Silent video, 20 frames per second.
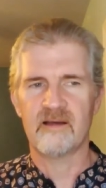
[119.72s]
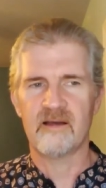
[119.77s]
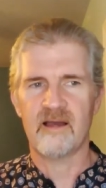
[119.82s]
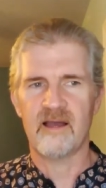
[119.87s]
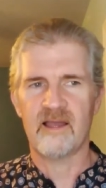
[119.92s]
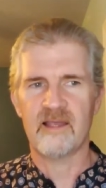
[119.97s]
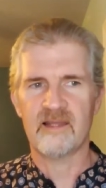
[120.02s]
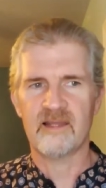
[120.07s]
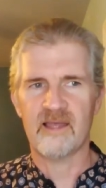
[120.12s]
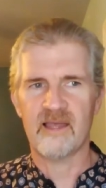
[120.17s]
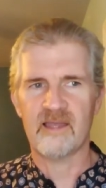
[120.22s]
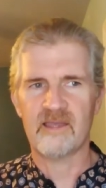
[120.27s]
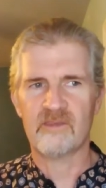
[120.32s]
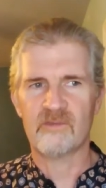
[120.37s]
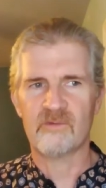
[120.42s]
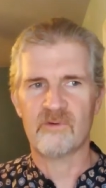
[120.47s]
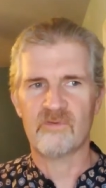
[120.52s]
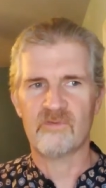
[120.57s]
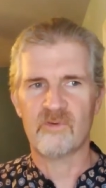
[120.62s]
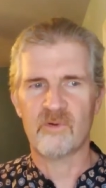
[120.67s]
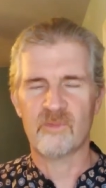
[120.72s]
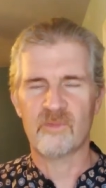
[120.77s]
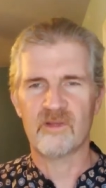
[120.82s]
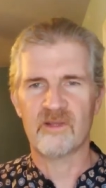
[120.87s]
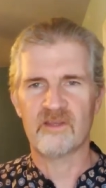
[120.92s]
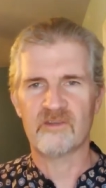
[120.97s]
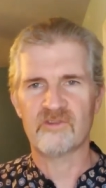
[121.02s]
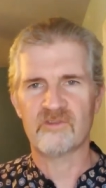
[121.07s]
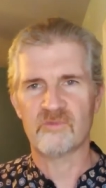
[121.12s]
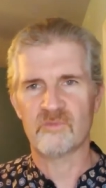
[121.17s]
I like the
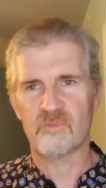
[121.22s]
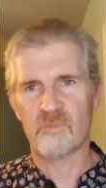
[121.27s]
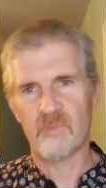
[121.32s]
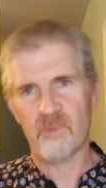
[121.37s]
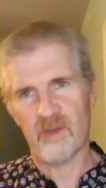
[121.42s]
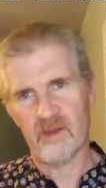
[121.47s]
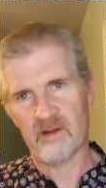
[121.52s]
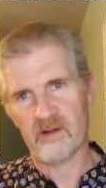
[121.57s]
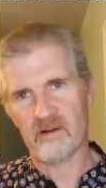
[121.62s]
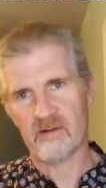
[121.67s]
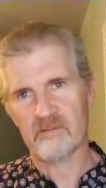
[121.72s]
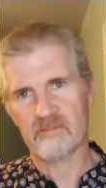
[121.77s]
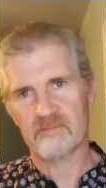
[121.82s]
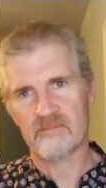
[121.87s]
reformulation better.